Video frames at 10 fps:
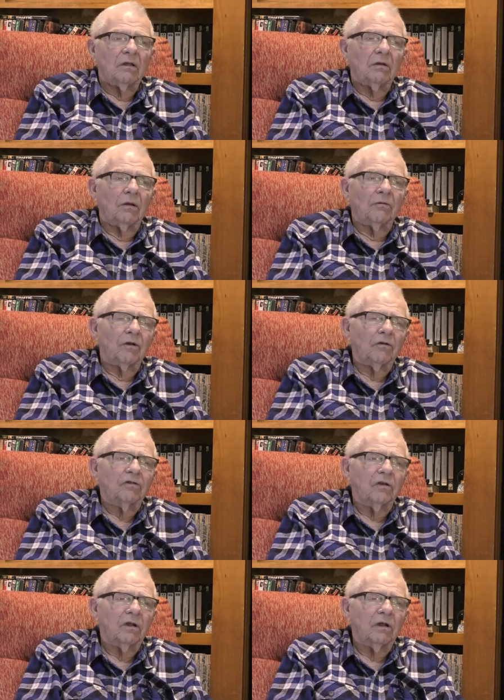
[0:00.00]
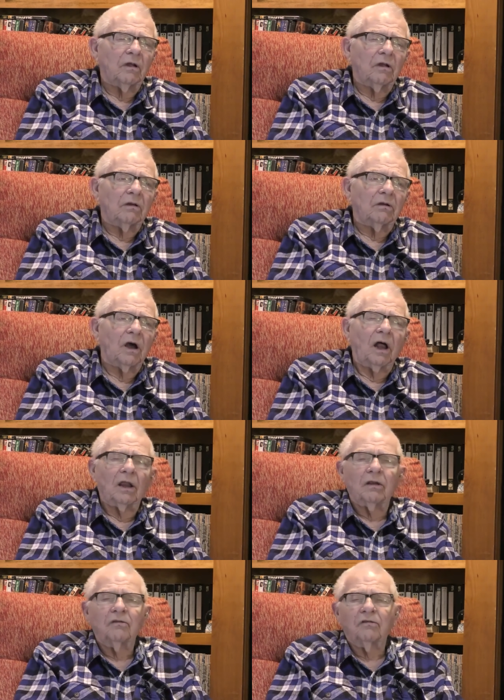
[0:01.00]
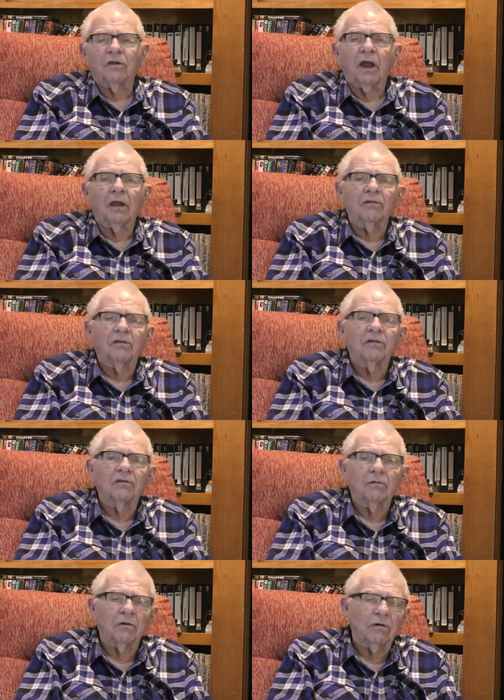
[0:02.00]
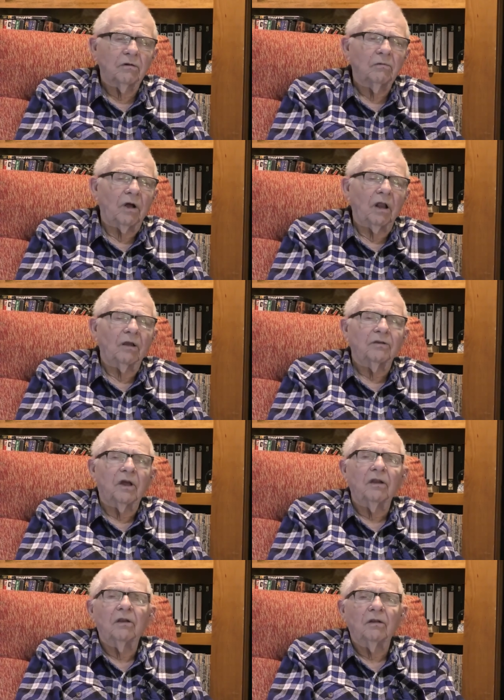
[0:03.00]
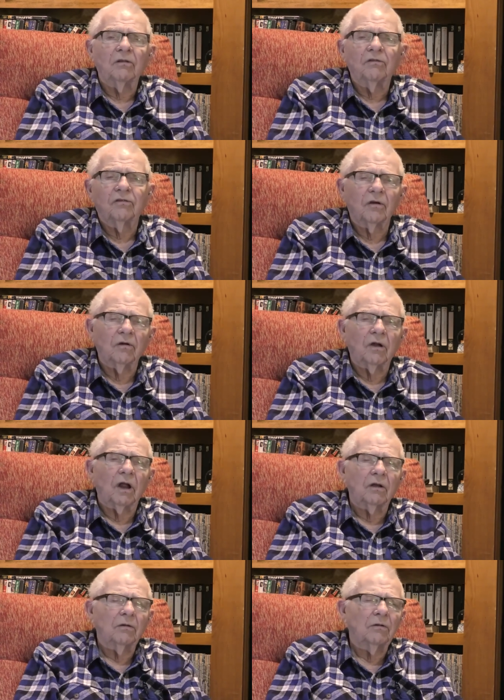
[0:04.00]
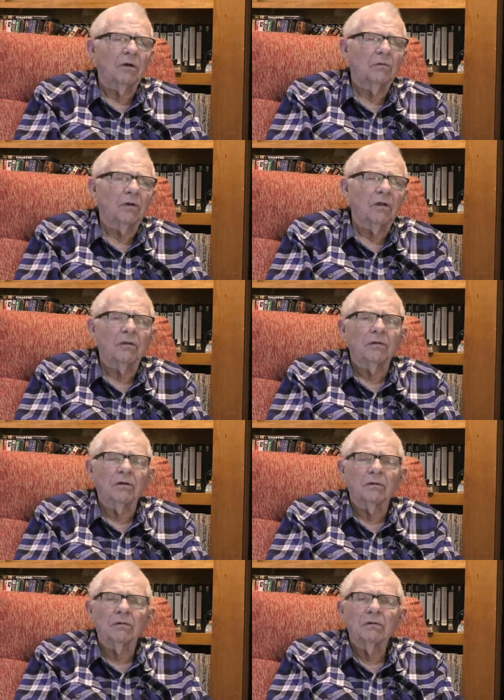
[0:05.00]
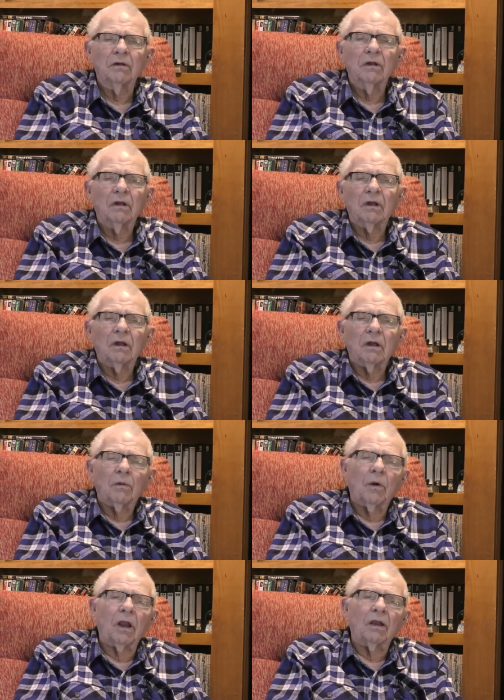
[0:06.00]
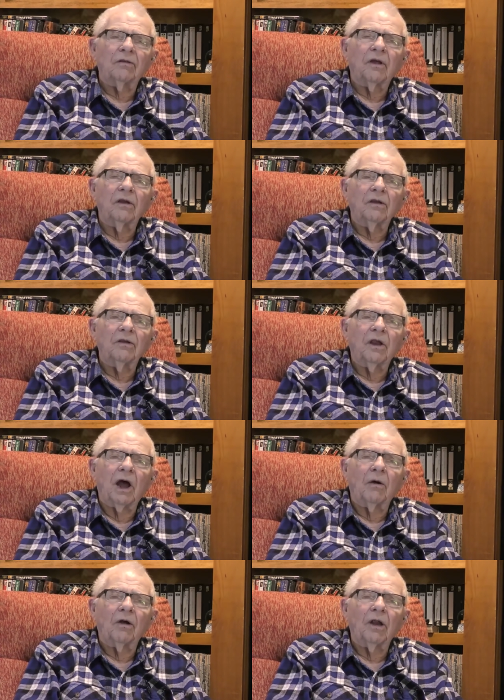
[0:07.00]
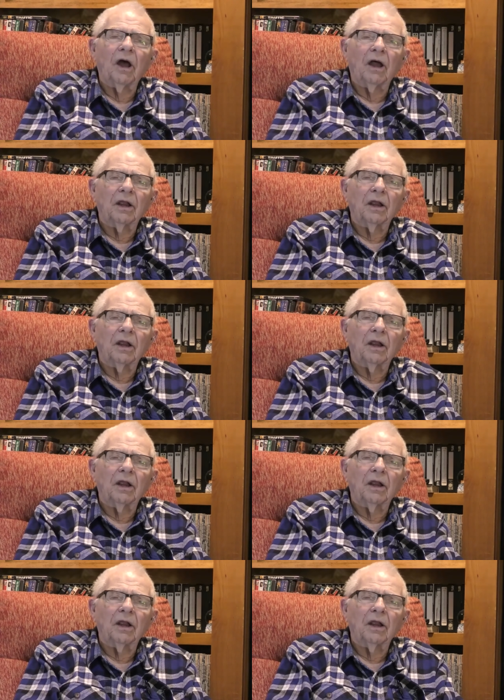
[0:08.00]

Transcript: University and college dances were well attended and so on. I don't know whether they're well attended now or not.